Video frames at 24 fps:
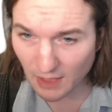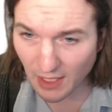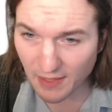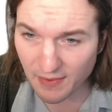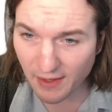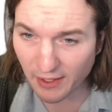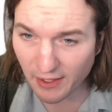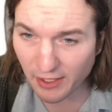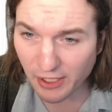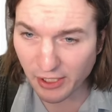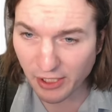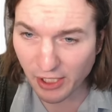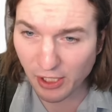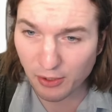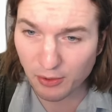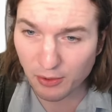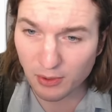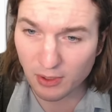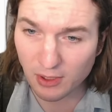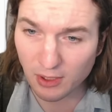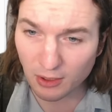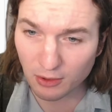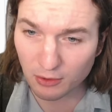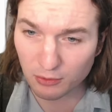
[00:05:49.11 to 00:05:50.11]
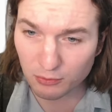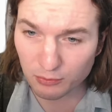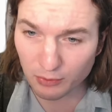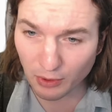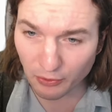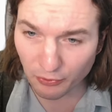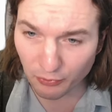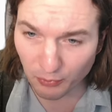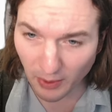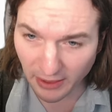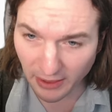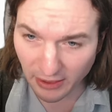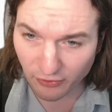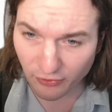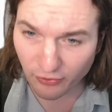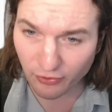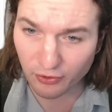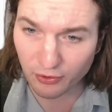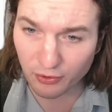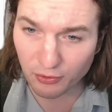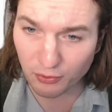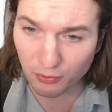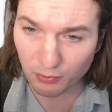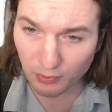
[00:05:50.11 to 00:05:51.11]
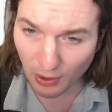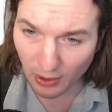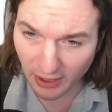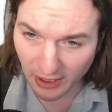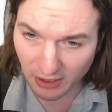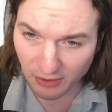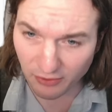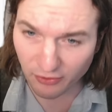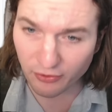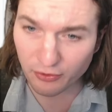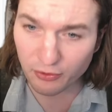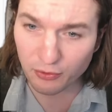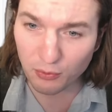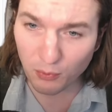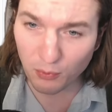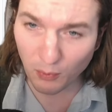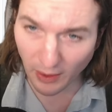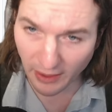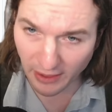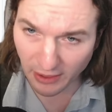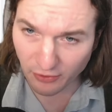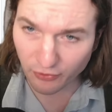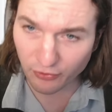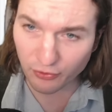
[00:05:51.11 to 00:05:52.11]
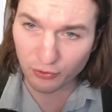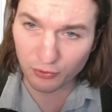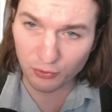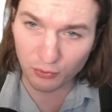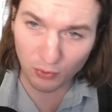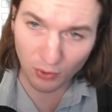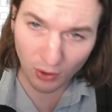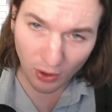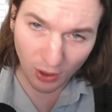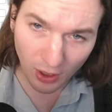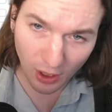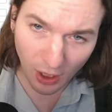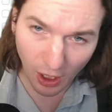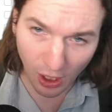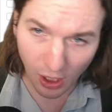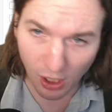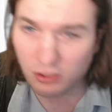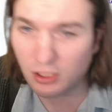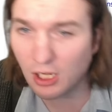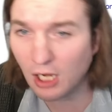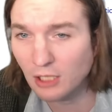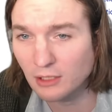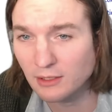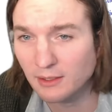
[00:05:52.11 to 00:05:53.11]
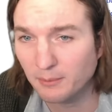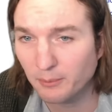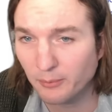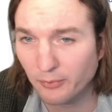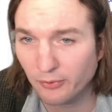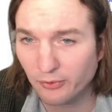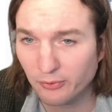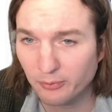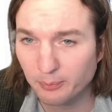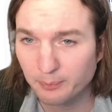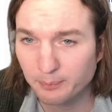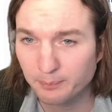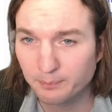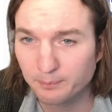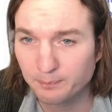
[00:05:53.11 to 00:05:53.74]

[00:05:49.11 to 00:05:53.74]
And there you go, rows 1 and 2, row 1 and 2, 1 and 2, all columns.